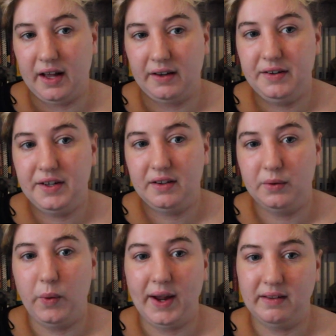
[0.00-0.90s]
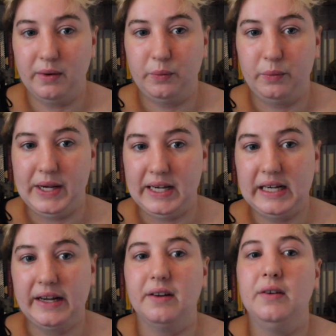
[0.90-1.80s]
and the way that we
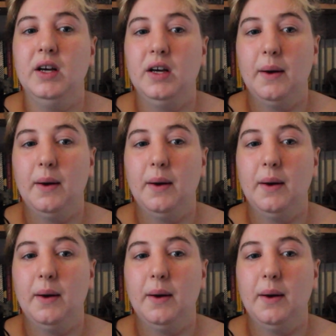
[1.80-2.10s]
can